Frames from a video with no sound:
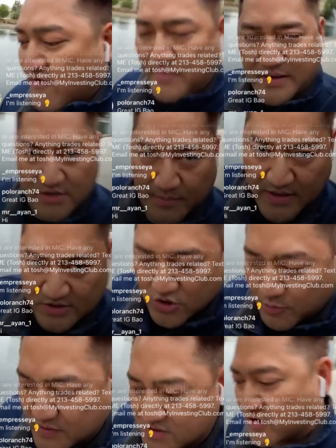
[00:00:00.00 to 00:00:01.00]
Not everybody's gonna be
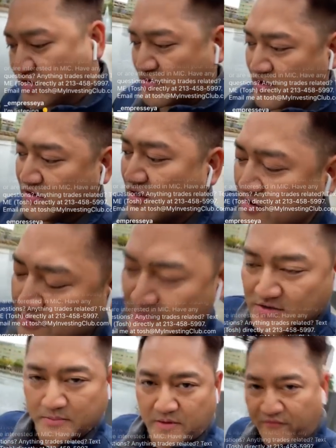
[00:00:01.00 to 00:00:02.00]
a superstar trader. Not
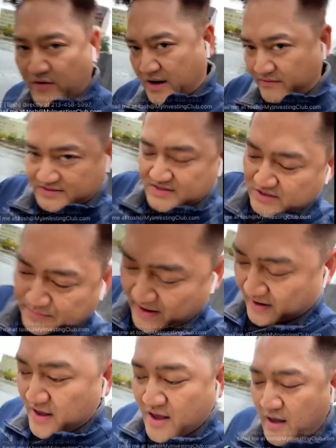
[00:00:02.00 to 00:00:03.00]
everybody's gonna be fucking have a six
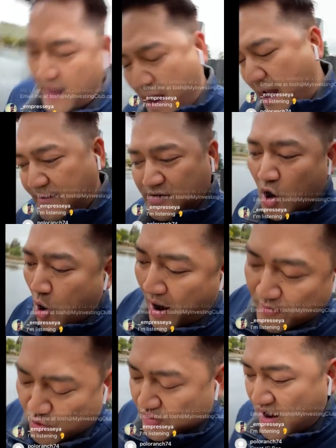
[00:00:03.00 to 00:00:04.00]
pack. I
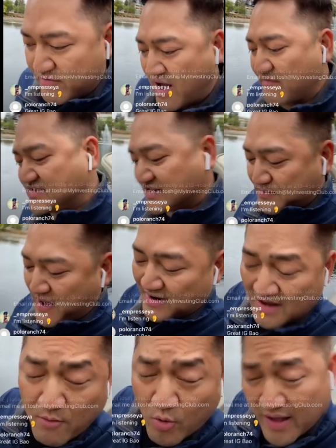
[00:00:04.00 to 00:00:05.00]
know I will never have a six
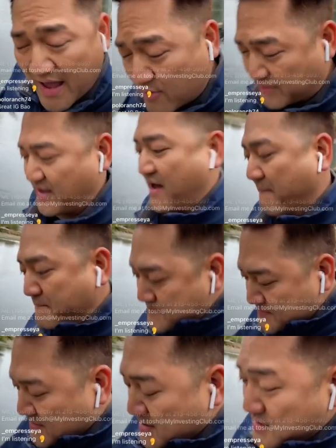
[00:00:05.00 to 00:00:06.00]
pack, and I'm okay with that.
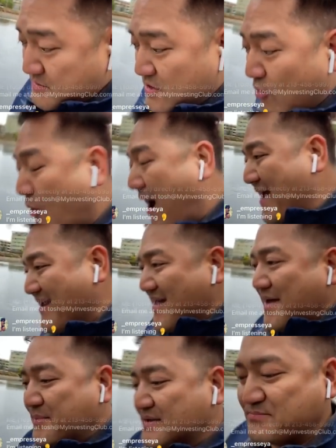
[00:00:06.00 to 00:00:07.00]
You know
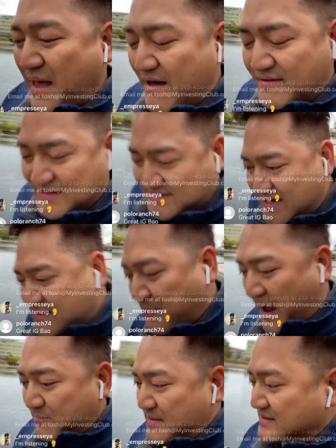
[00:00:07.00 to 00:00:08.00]
why? Because having a
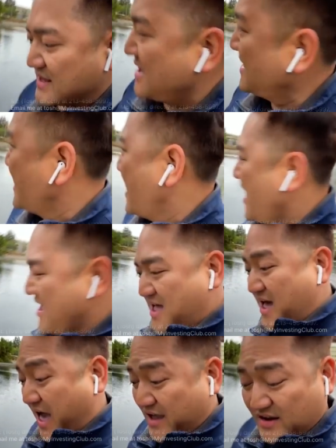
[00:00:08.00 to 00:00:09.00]
six pack means
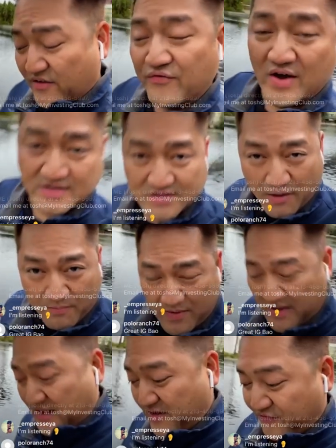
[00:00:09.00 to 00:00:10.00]
I gotta fucking
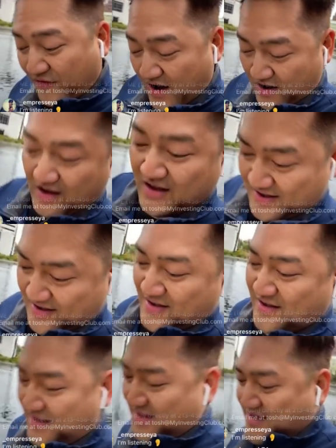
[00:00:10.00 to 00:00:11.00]
stop eating pho.
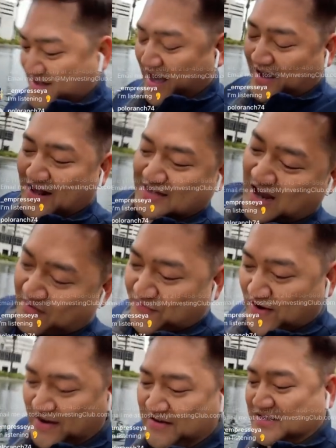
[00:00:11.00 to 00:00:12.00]
I gotta
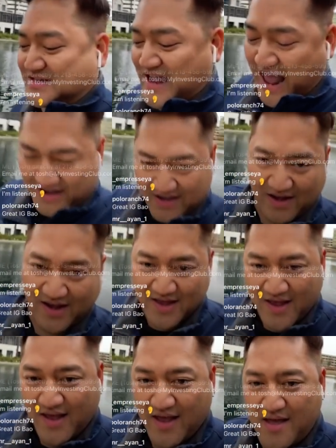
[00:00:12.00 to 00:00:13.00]
stop fucking snacking,
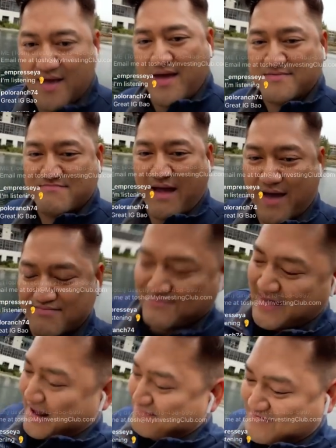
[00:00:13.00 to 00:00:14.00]
and
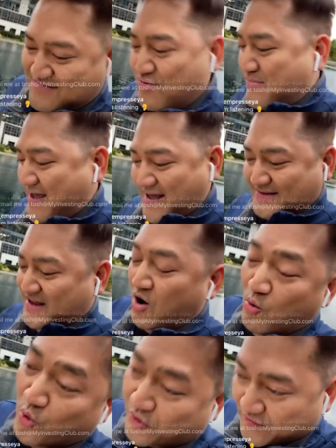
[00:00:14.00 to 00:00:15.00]
that, that to me is
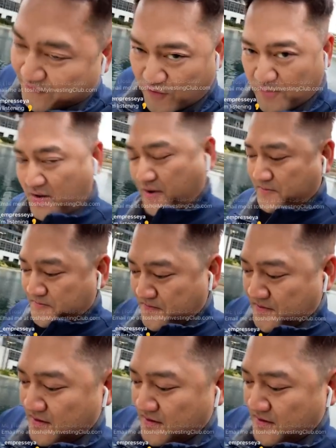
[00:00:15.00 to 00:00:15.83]
not worth it for me.